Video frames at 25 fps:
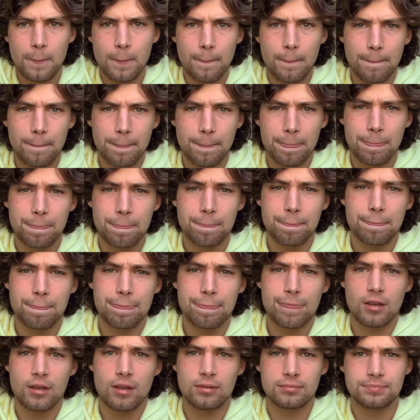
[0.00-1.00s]

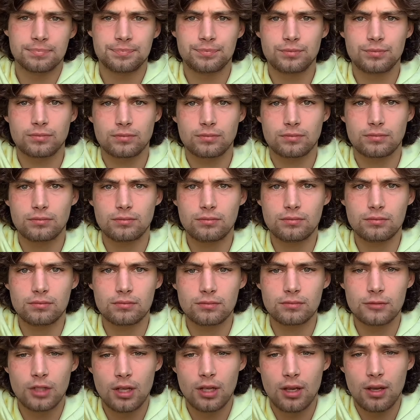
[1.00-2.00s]

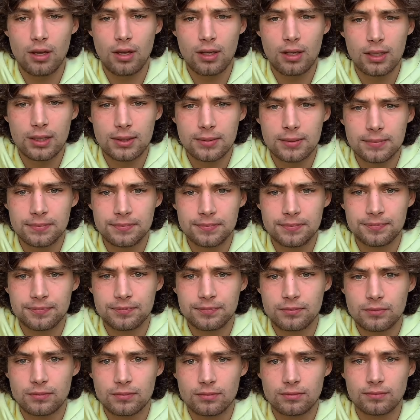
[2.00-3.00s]

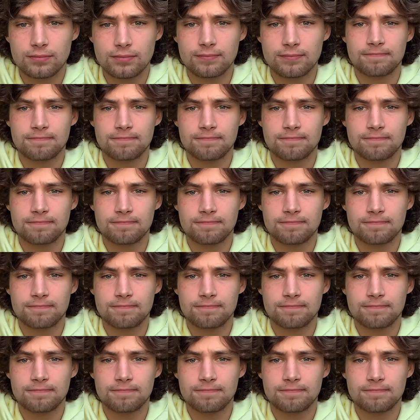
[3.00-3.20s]
(no one is talking)